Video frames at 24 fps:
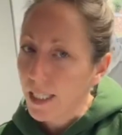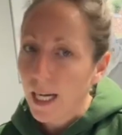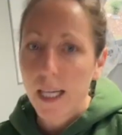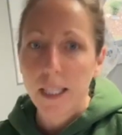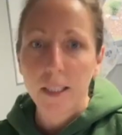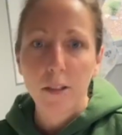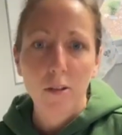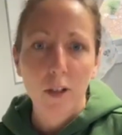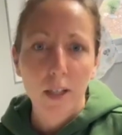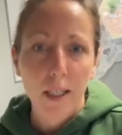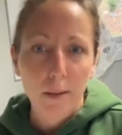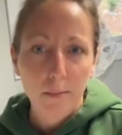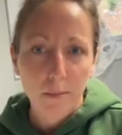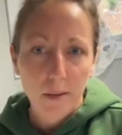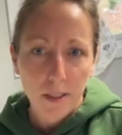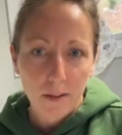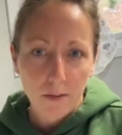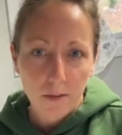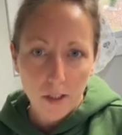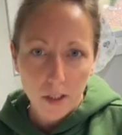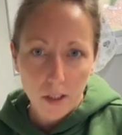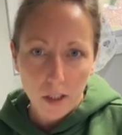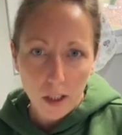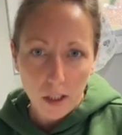10 grams
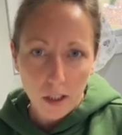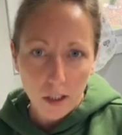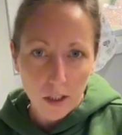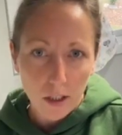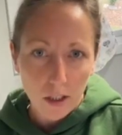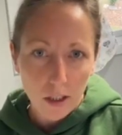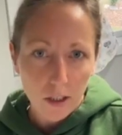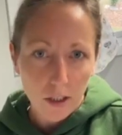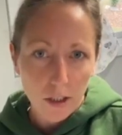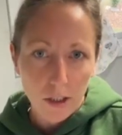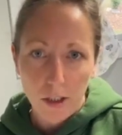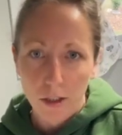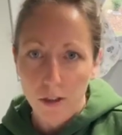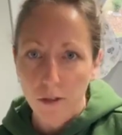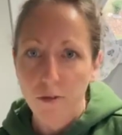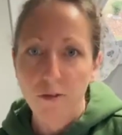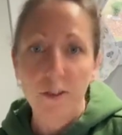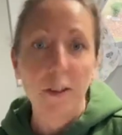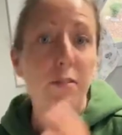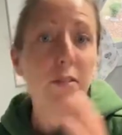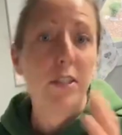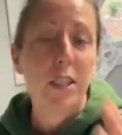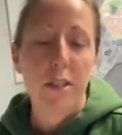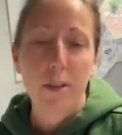of starter to
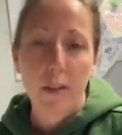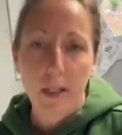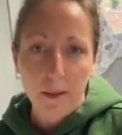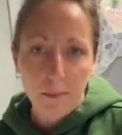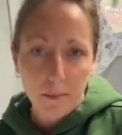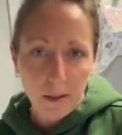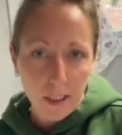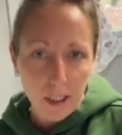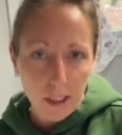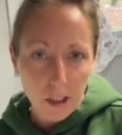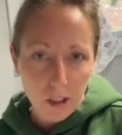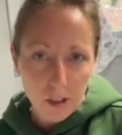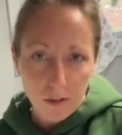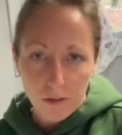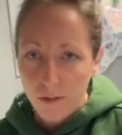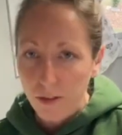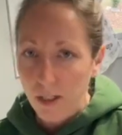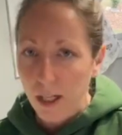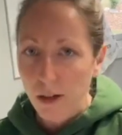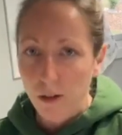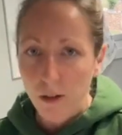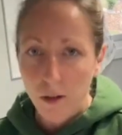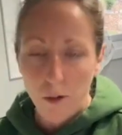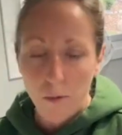50 grams each of
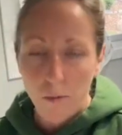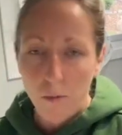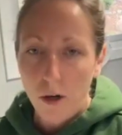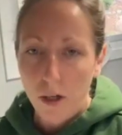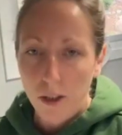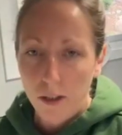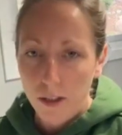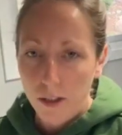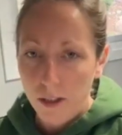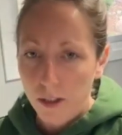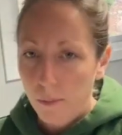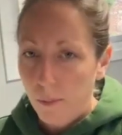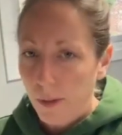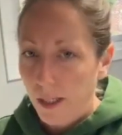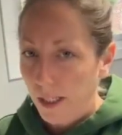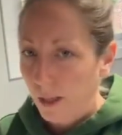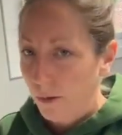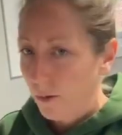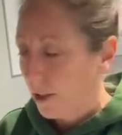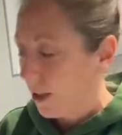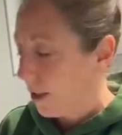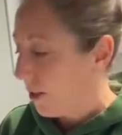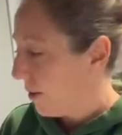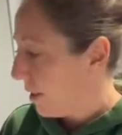flour and water,
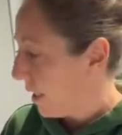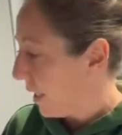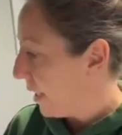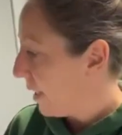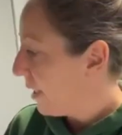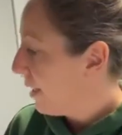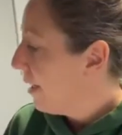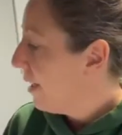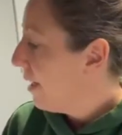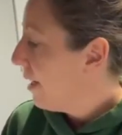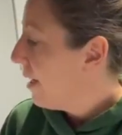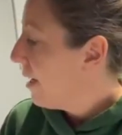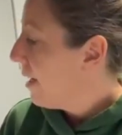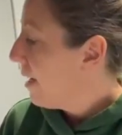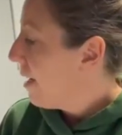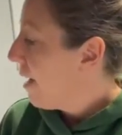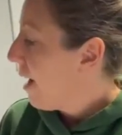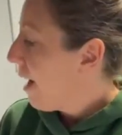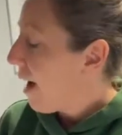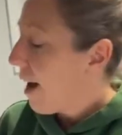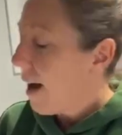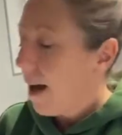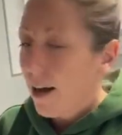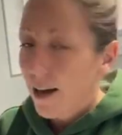depending what you need.
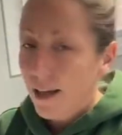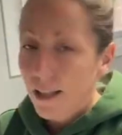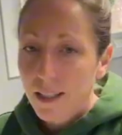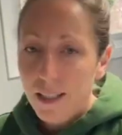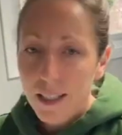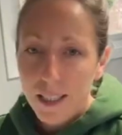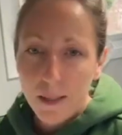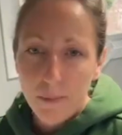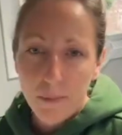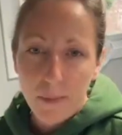I